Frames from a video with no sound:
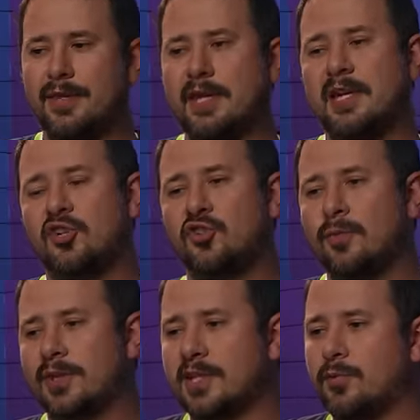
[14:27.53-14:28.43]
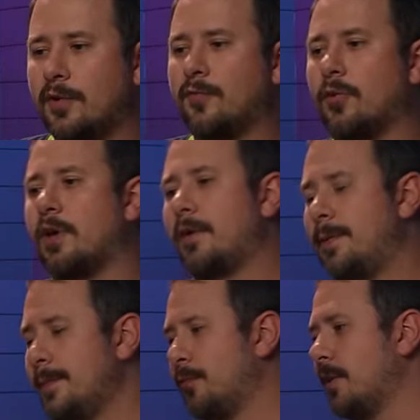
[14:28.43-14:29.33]
The issue with this one for a lot of
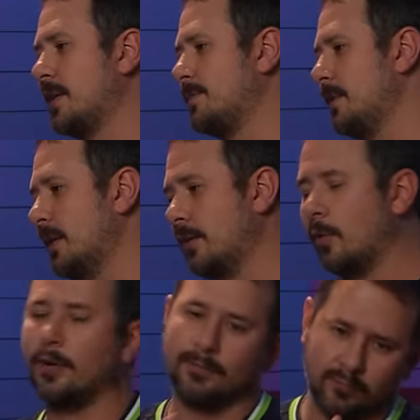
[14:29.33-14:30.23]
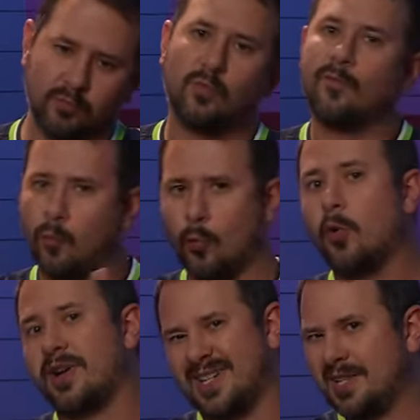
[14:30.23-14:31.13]
people has been, well, for
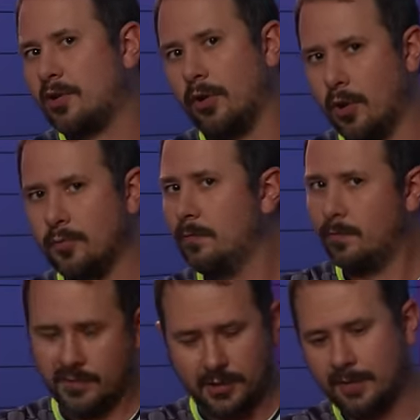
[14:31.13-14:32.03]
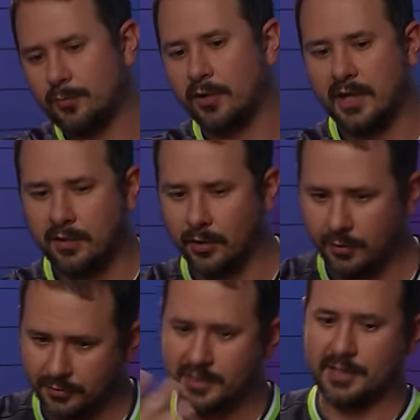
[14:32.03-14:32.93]
one, it's a clone. Some people hate
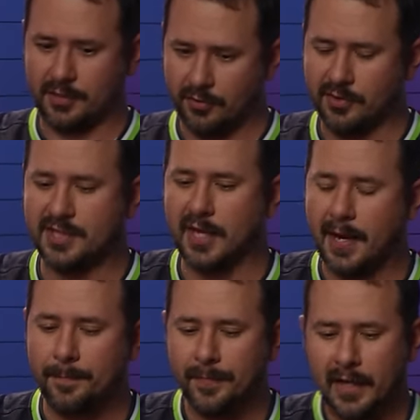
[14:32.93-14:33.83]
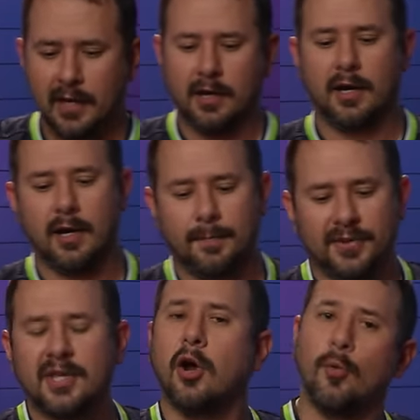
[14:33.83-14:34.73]
clones, so there is that. Uh,
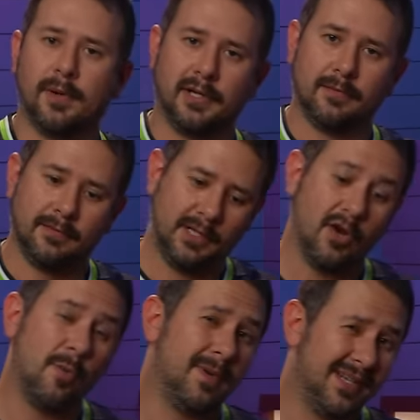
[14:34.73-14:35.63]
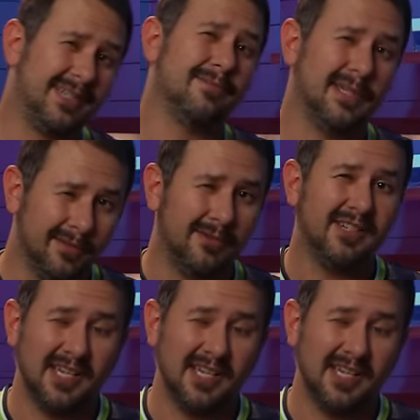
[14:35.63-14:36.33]
but the opening, the opening can be a little